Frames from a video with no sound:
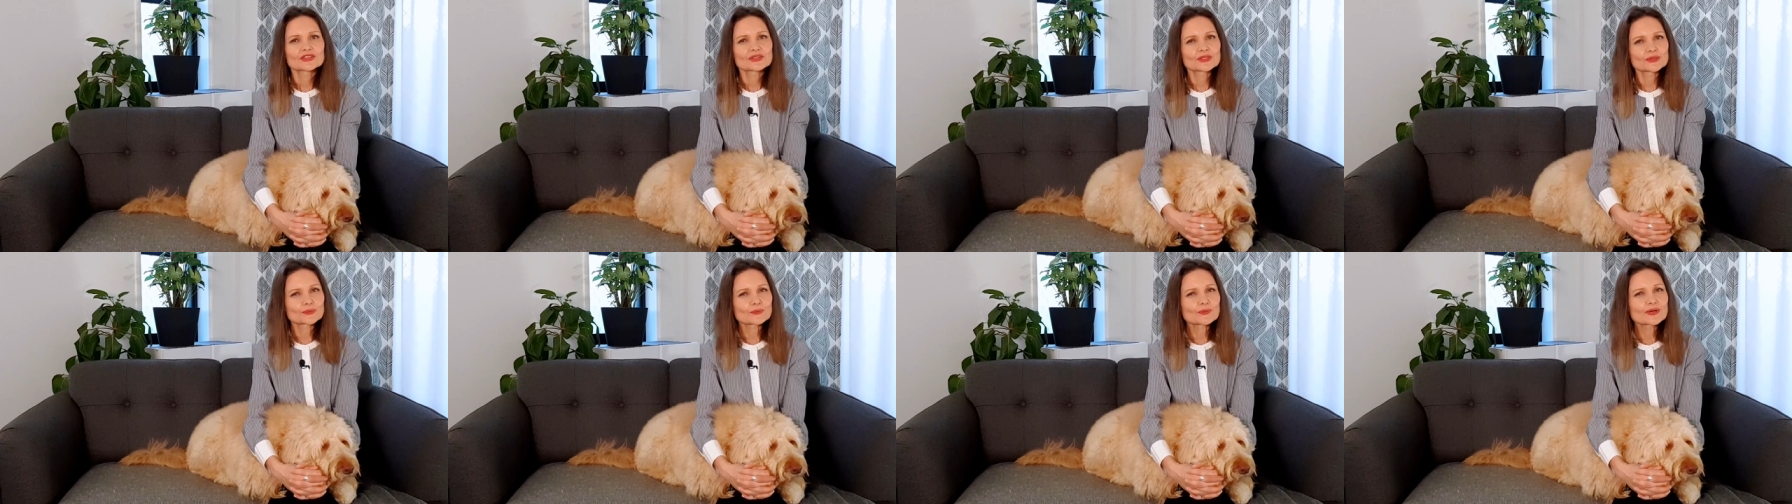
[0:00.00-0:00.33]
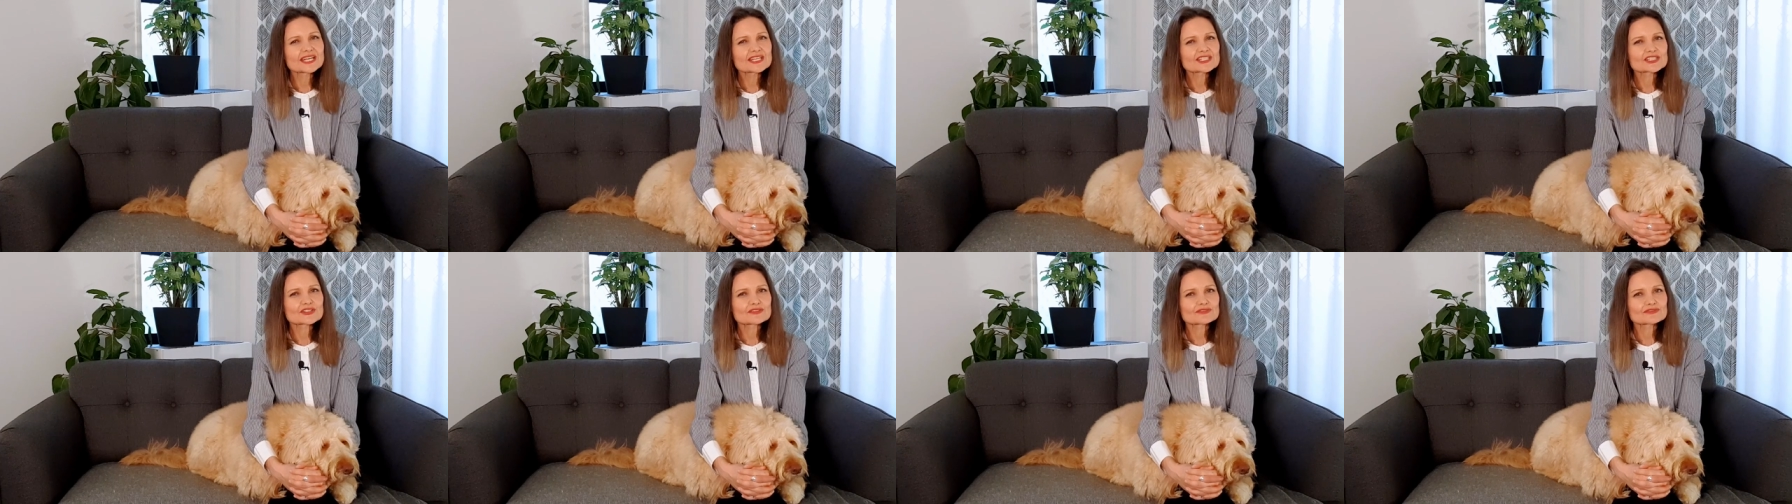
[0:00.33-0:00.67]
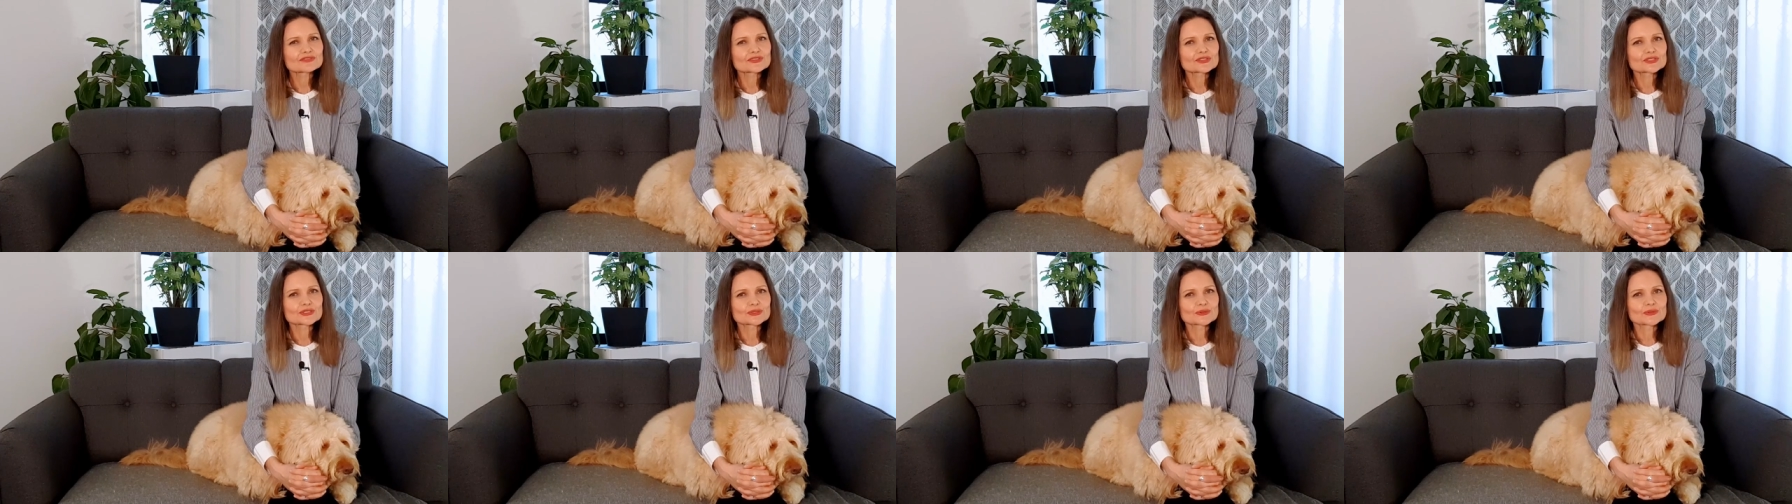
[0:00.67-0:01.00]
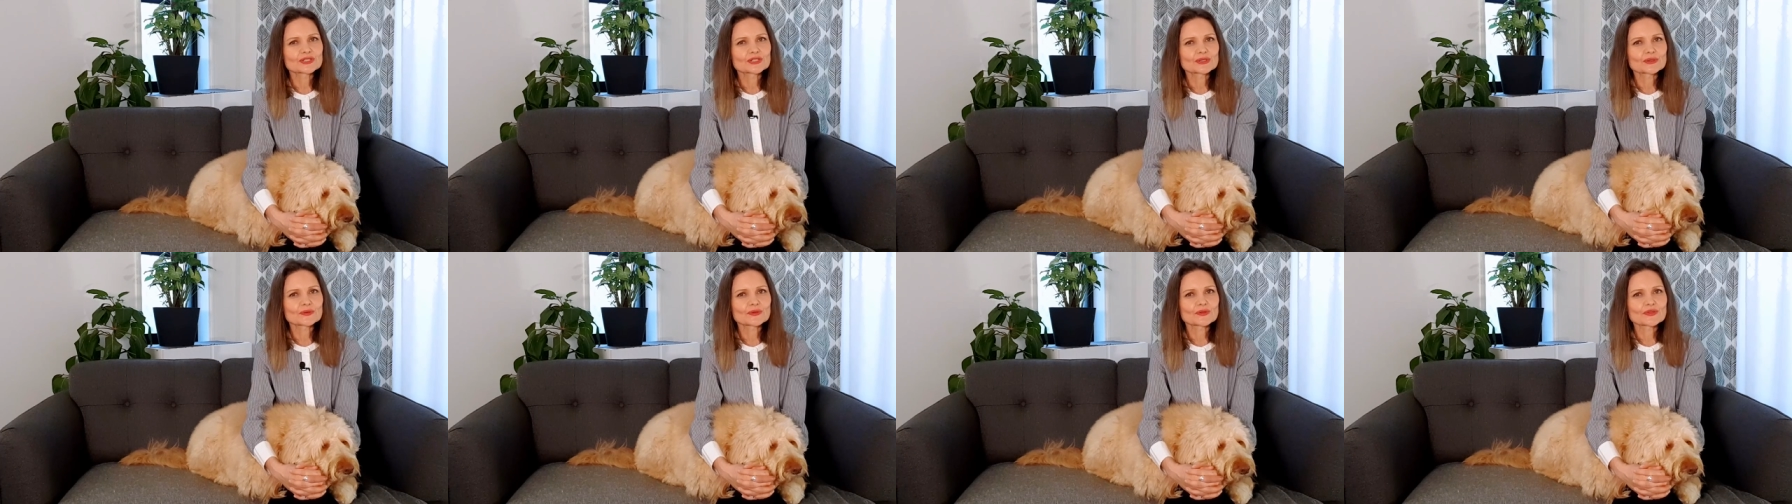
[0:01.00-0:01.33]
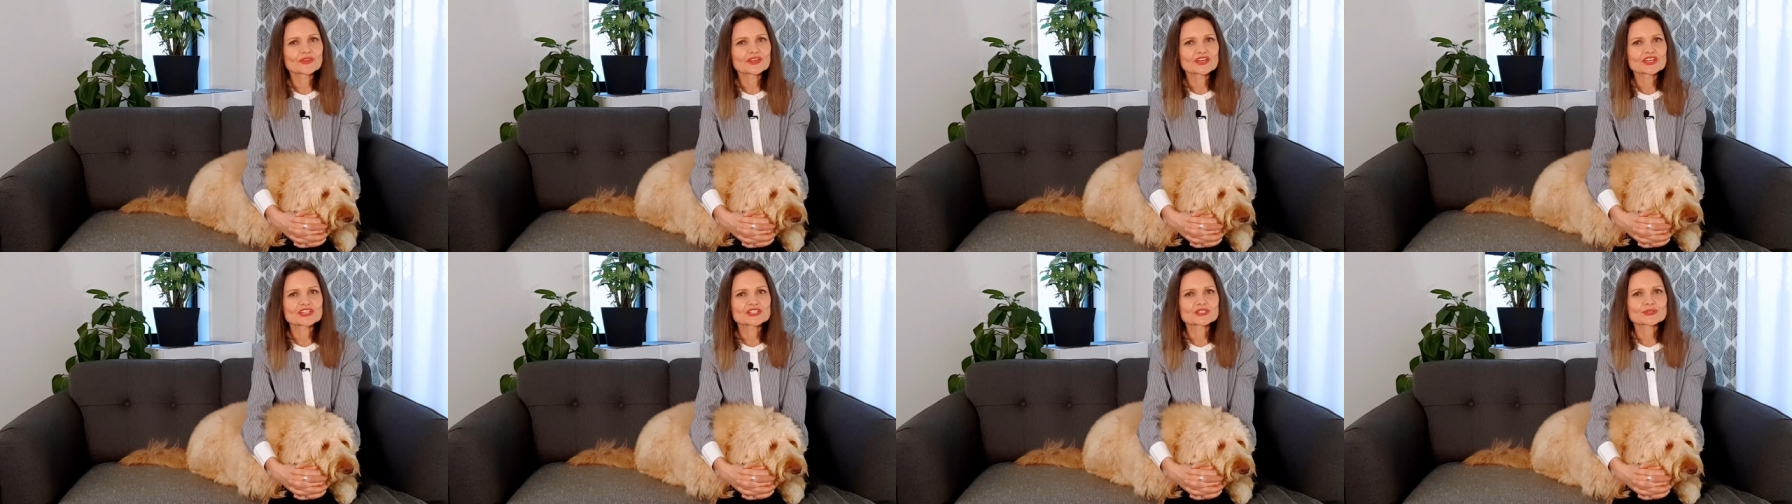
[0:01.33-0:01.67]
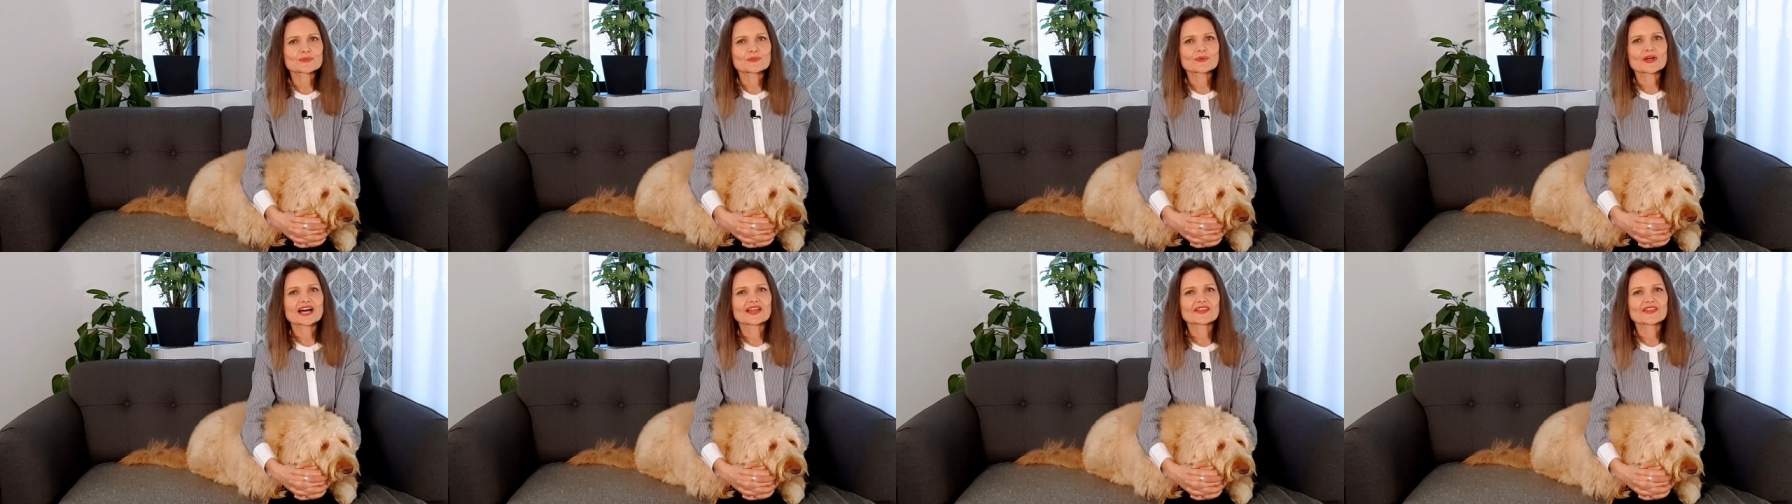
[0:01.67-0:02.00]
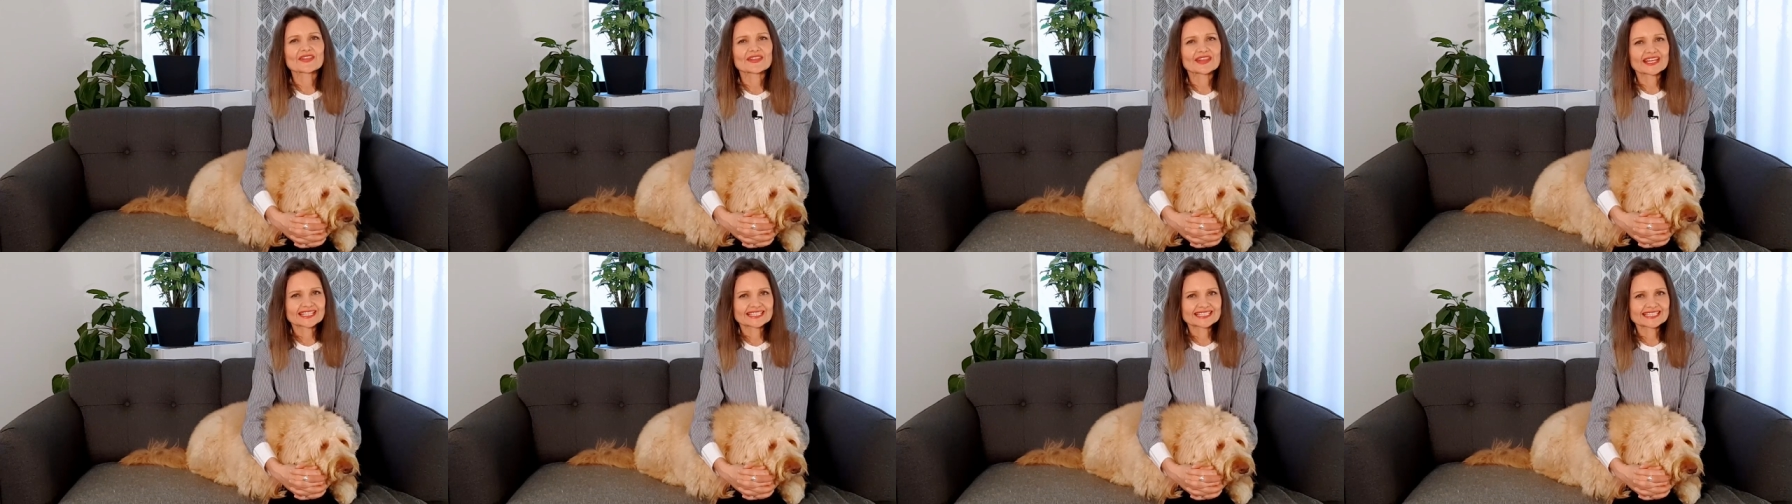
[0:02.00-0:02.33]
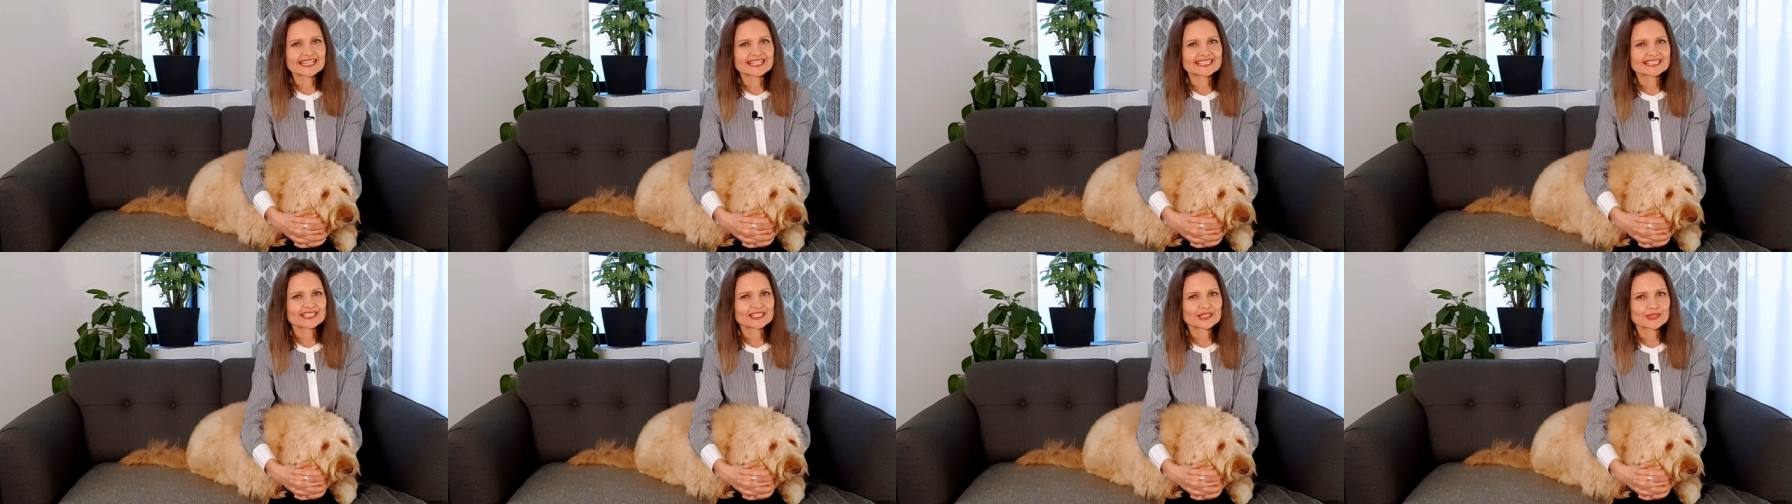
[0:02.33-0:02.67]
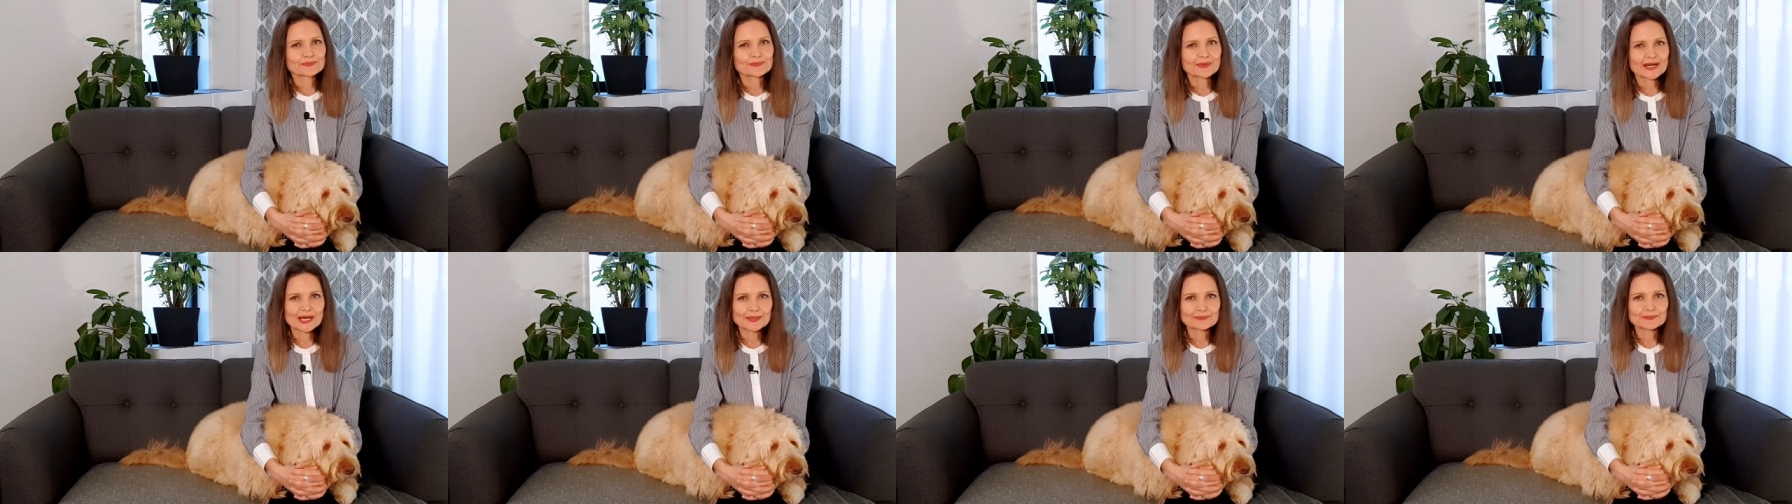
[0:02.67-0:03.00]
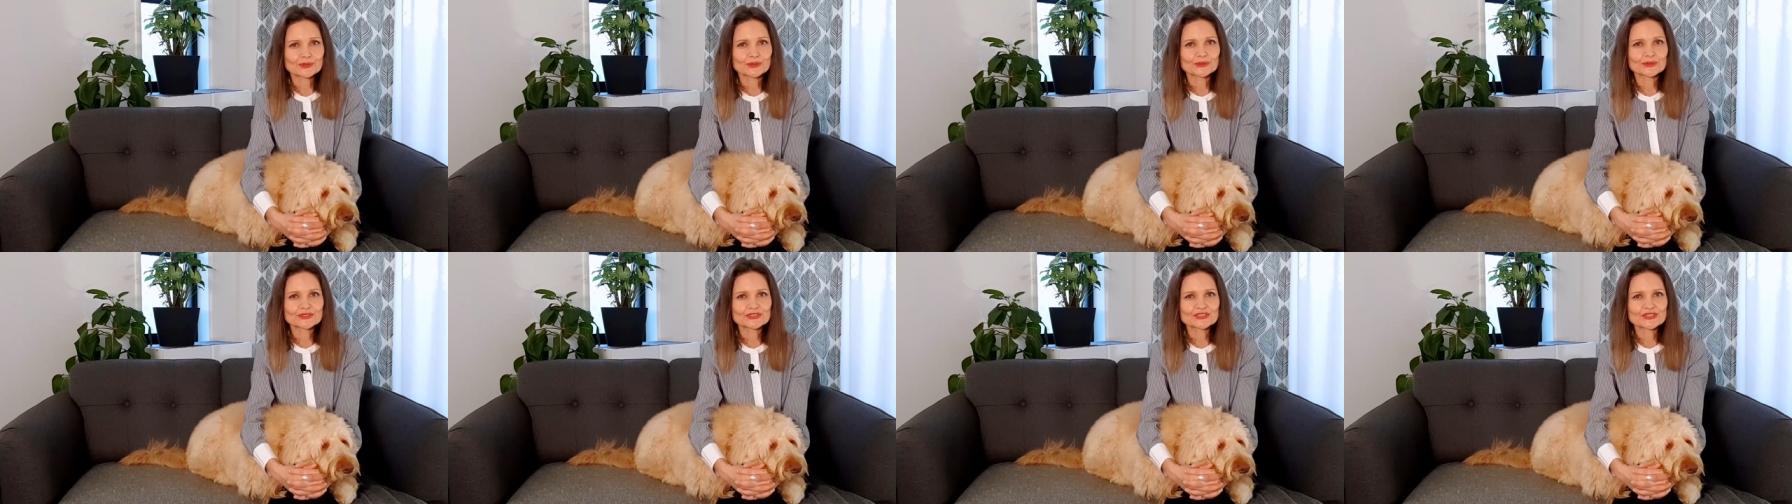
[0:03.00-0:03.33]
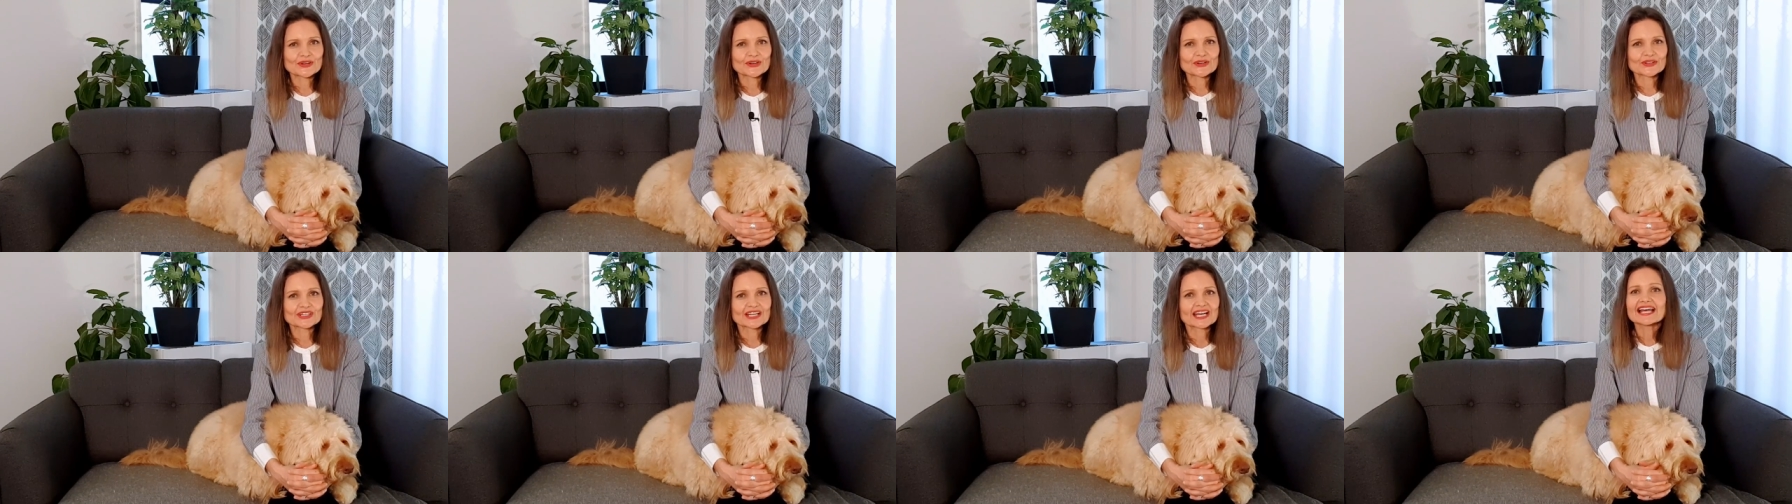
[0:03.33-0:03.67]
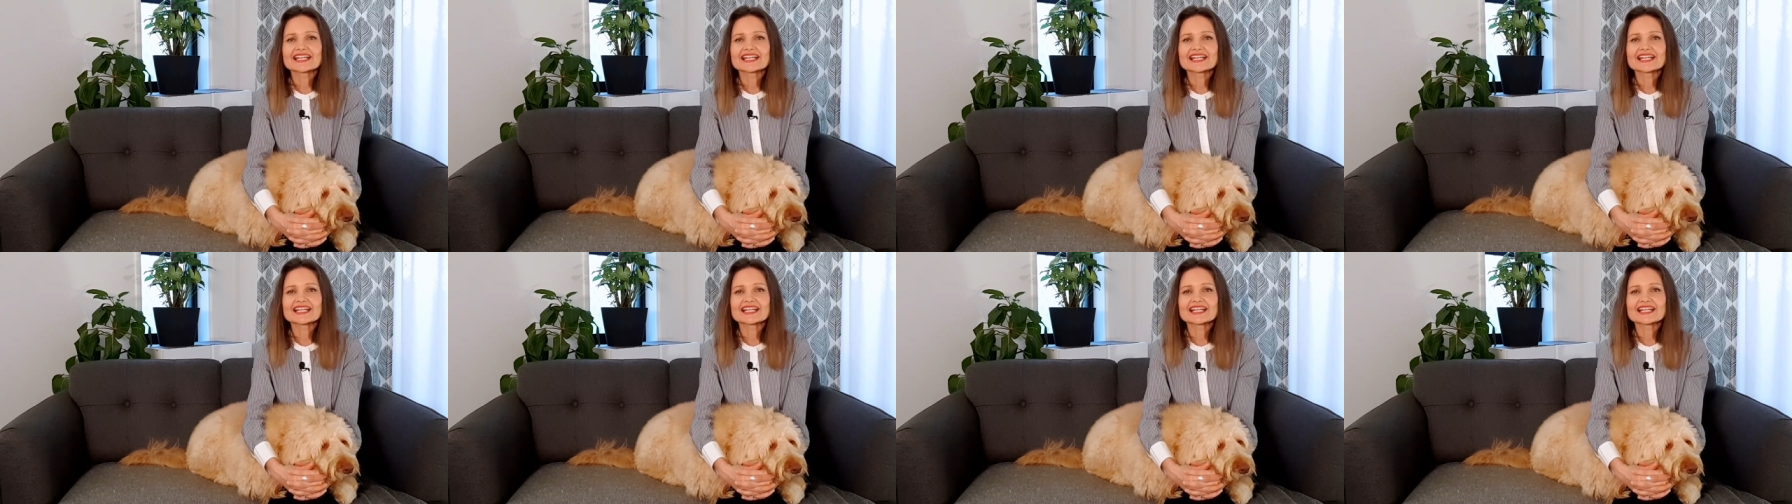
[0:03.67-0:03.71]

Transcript: The reason for doing all this rather than getting the pup or dog